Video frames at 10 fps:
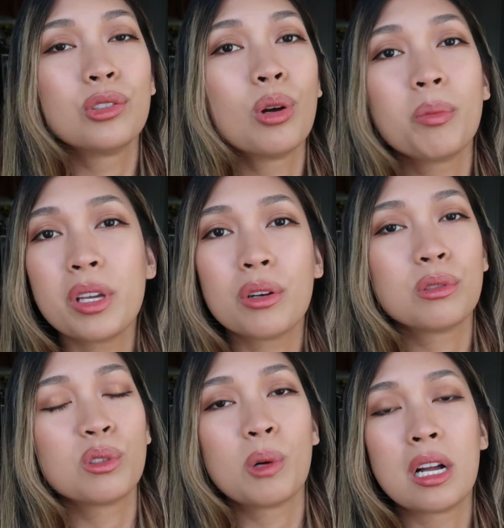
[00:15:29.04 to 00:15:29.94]
Don't be
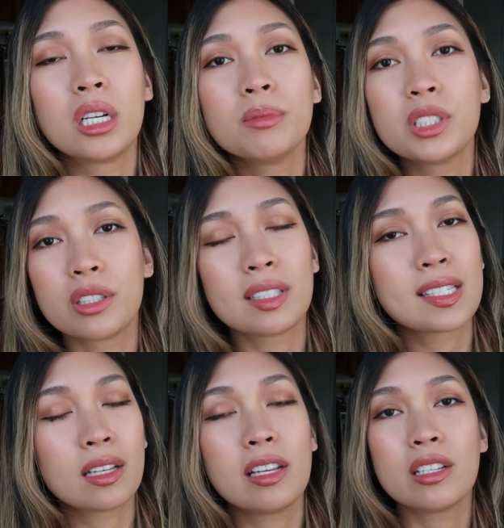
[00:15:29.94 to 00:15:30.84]
overwhelmed, just
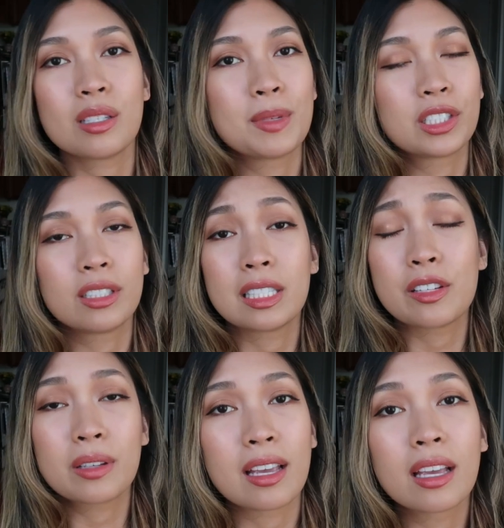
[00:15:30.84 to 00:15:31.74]
study as much as
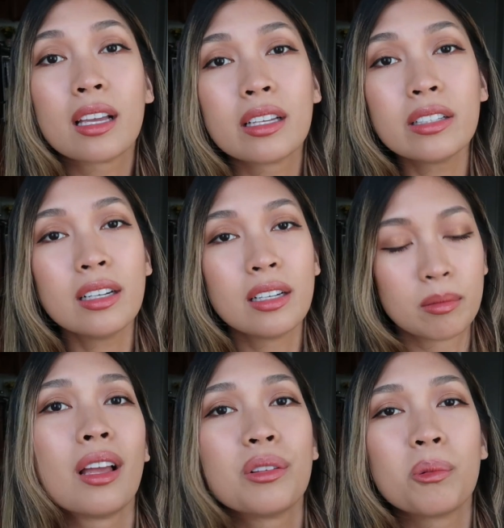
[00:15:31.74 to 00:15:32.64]
you can
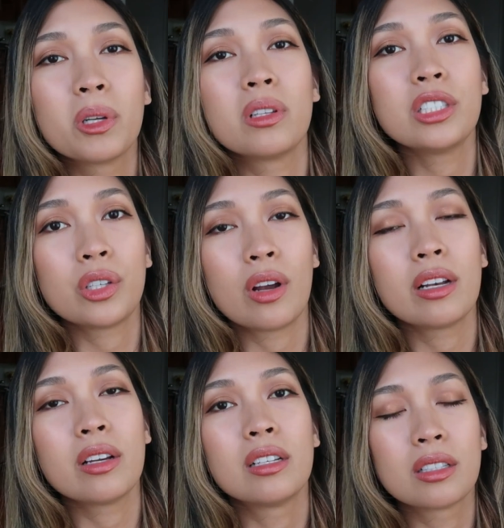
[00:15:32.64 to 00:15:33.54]
and really
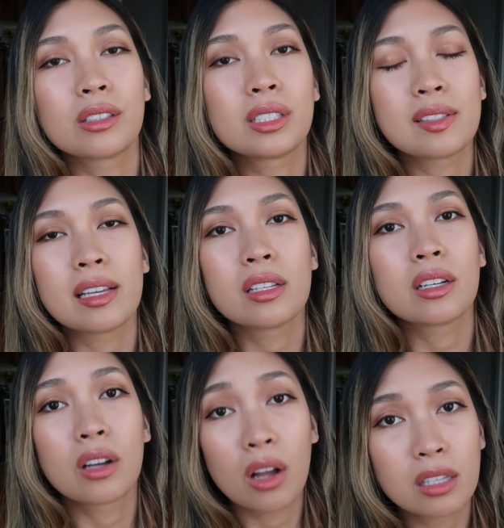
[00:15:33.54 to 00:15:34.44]
try to understand the
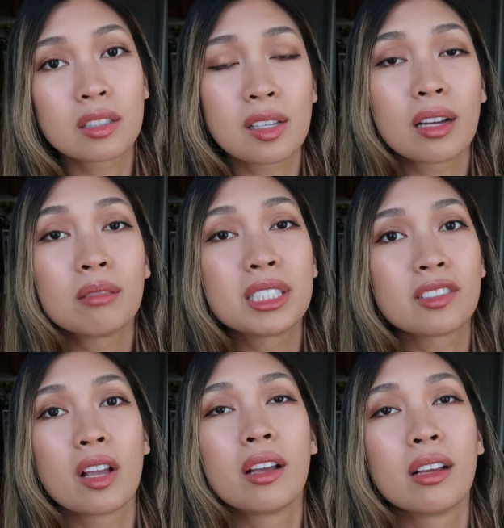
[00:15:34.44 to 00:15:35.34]

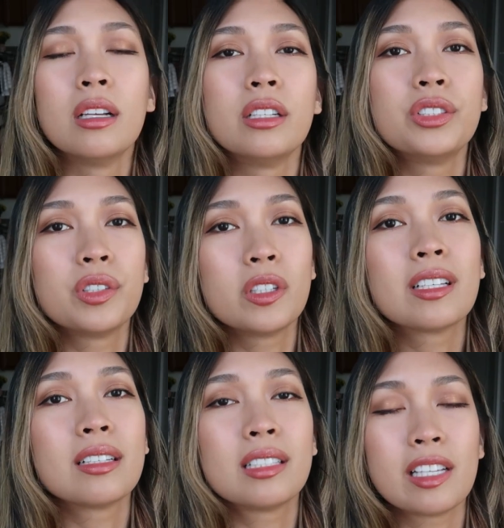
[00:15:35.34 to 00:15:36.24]
concepts. And during
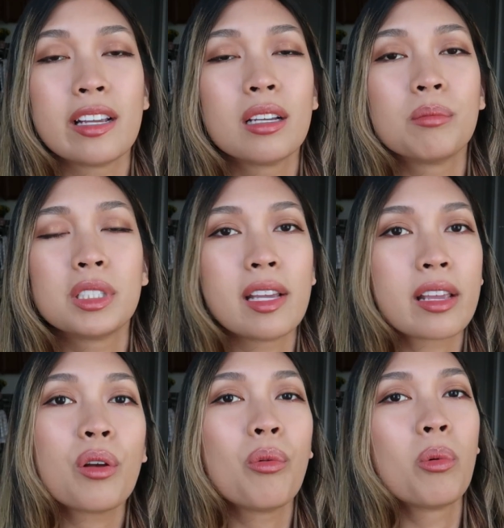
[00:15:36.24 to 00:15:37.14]
the exam,
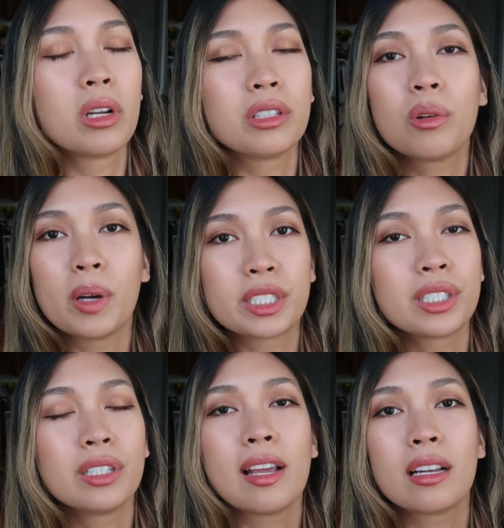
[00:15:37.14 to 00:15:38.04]
take it one
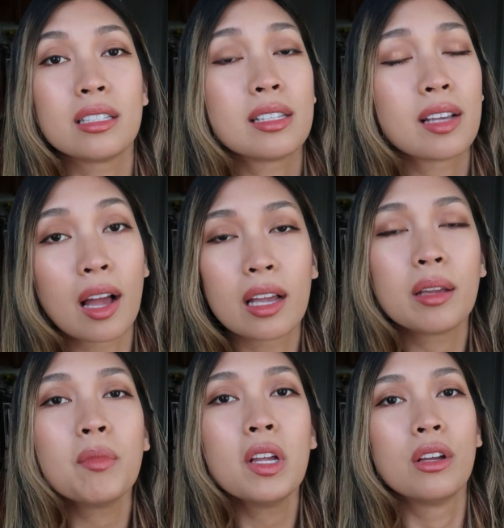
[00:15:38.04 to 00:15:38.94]
question at a
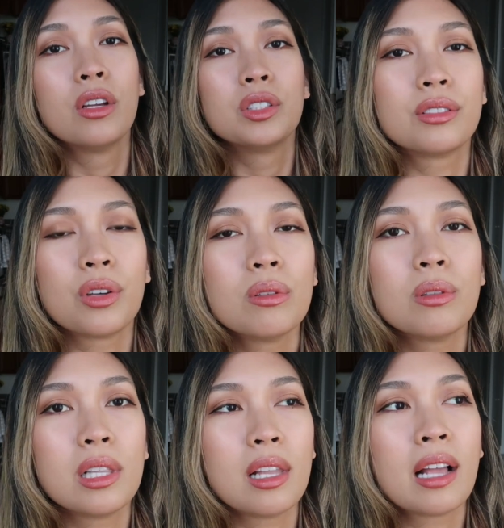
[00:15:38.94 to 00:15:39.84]
time.
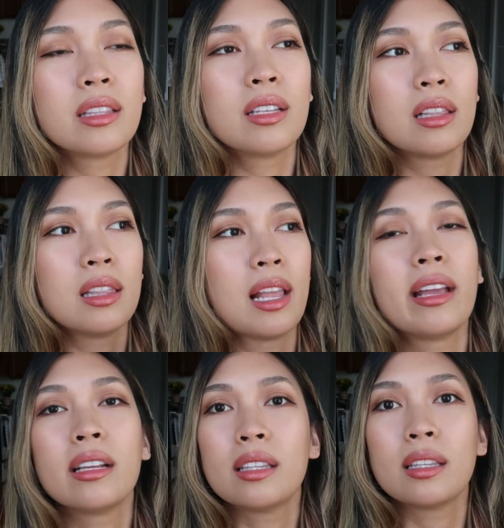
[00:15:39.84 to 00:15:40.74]
Don't let the
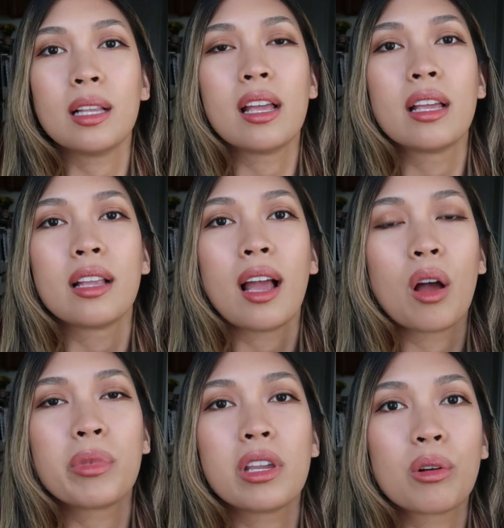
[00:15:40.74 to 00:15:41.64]
length and
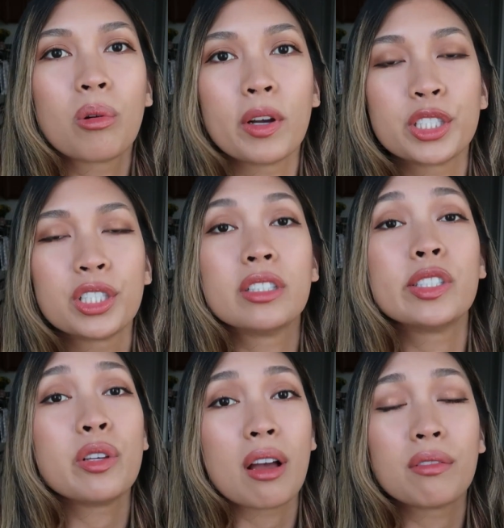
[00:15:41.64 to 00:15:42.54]
how many
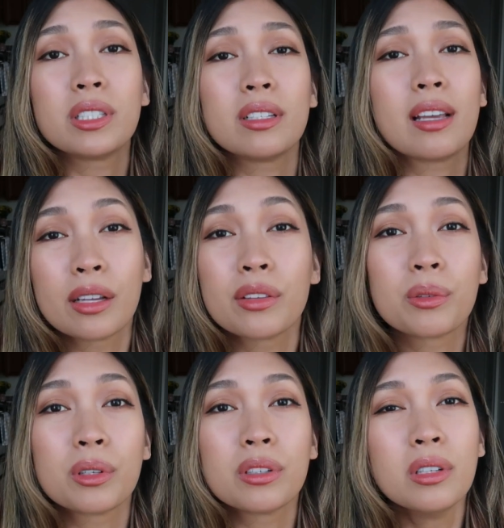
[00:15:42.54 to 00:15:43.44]
questions you have to get
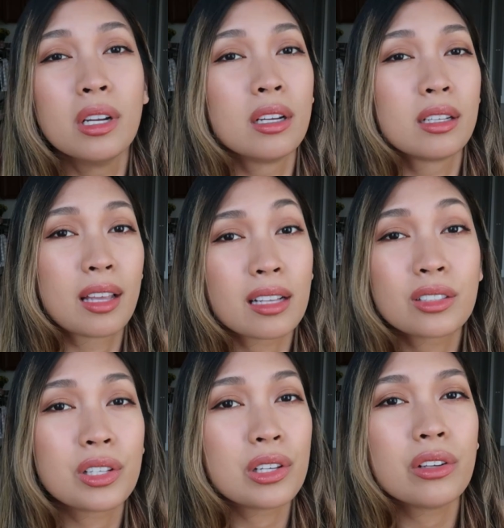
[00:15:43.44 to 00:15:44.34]
through
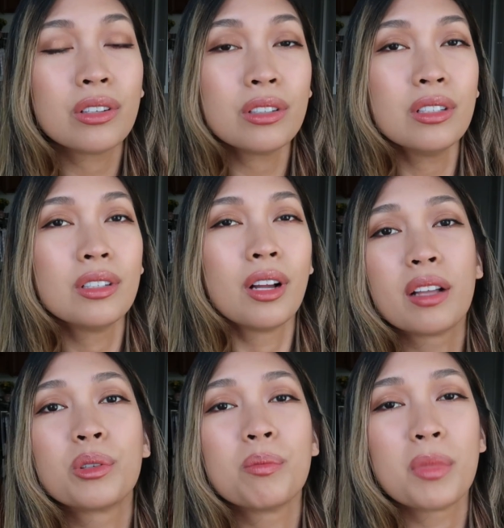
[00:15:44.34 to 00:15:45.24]
get to you.
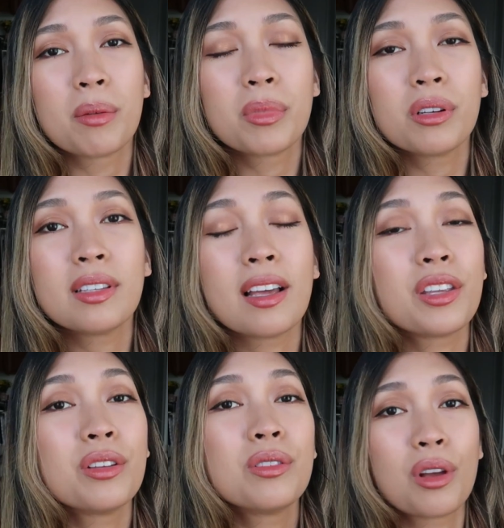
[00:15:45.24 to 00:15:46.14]
And remember
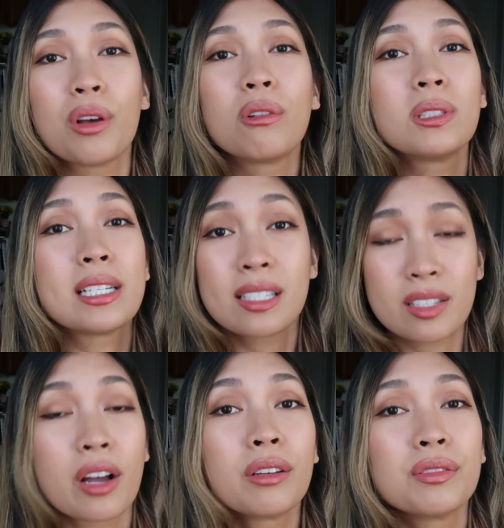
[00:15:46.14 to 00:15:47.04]
that you know this
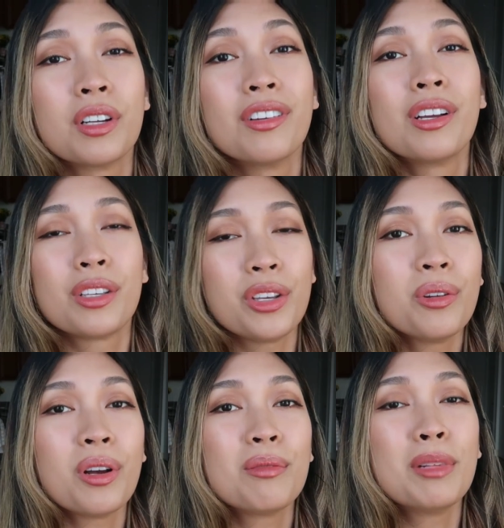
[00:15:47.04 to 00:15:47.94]
stuff.
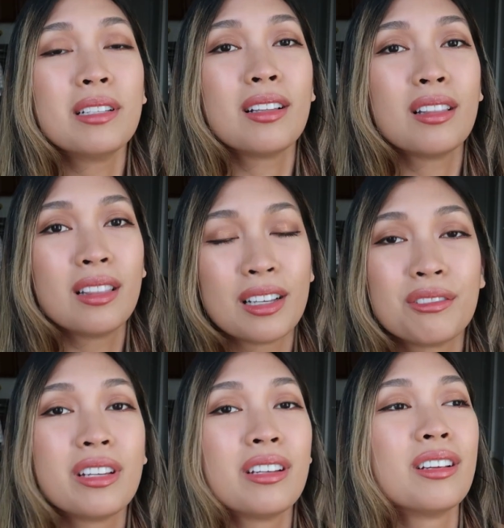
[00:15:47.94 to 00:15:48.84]
You have been
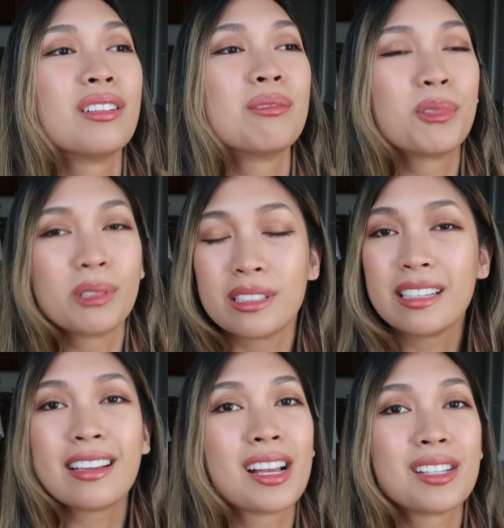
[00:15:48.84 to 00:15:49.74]
living and
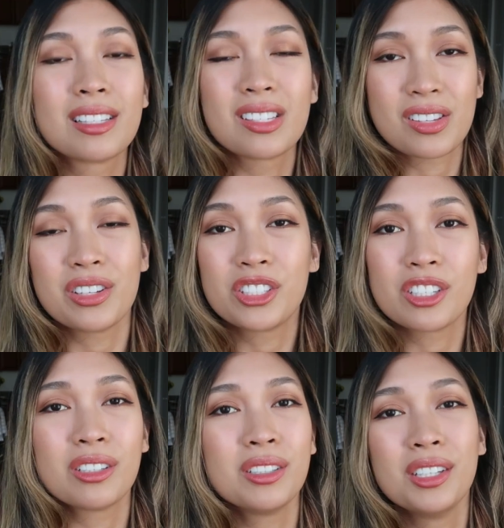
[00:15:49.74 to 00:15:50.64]
breathing
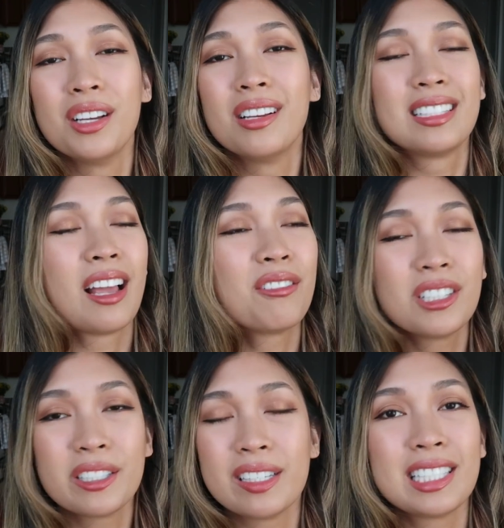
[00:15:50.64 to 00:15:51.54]
anesthesia
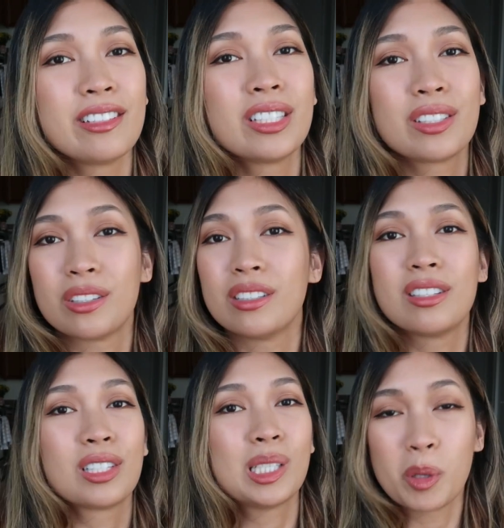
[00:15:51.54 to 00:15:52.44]
ever since you
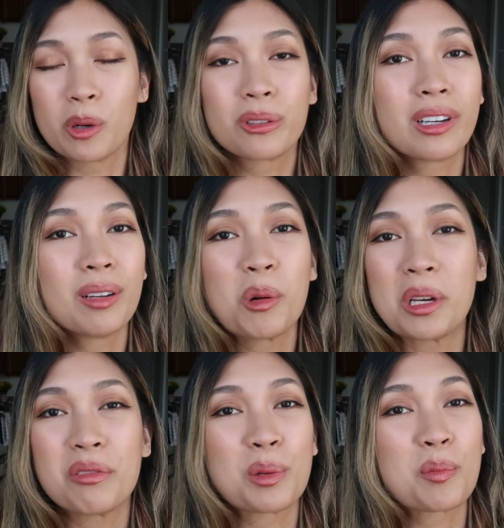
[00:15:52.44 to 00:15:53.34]
started this program or
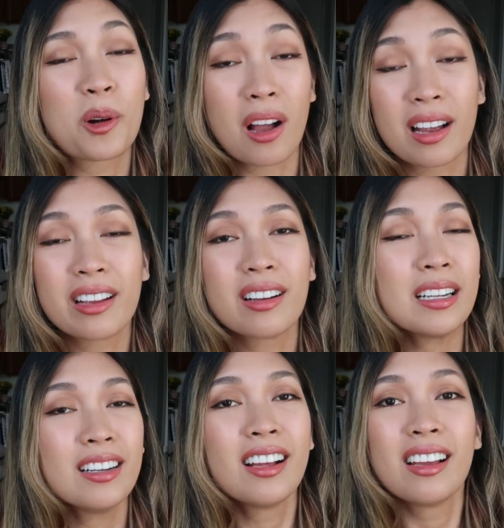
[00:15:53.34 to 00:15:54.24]
even prior.